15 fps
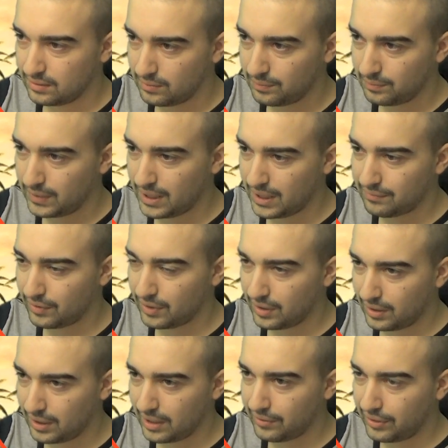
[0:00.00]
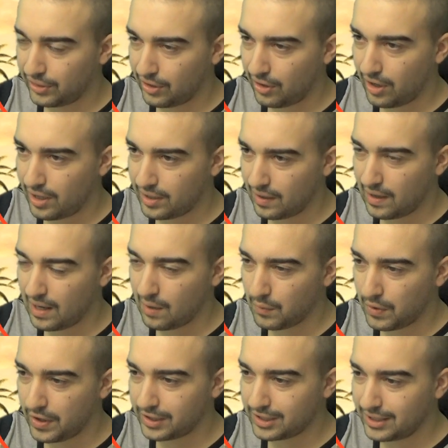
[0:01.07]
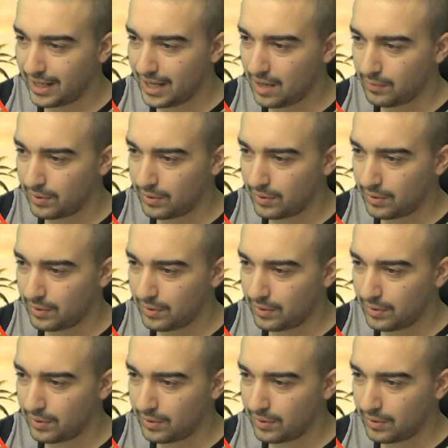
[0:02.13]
We have our third artwork now.